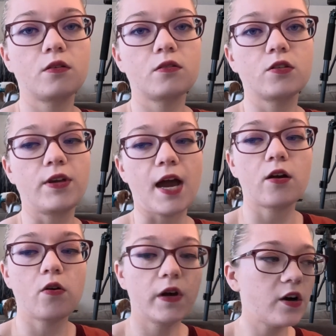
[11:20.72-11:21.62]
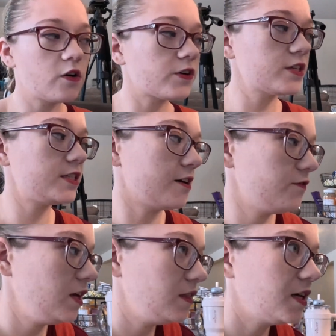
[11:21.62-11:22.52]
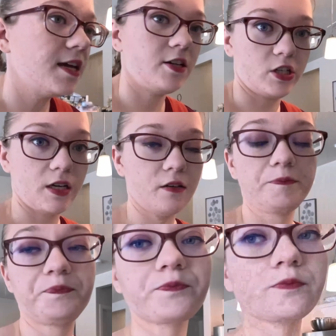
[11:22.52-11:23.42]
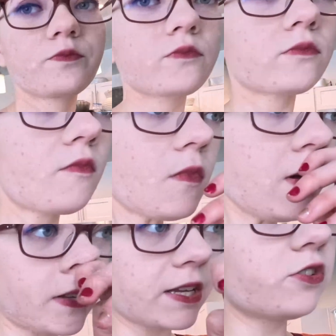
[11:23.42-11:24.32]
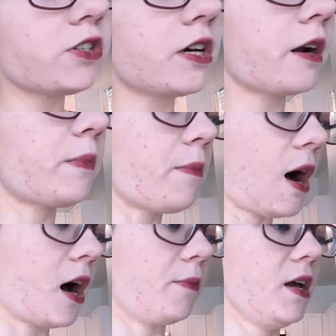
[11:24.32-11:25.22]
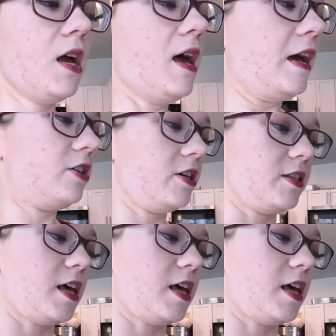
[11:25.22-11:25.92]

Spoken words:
so yeah, going over stuff in the kitchen, because I was just talking to my mom, and she was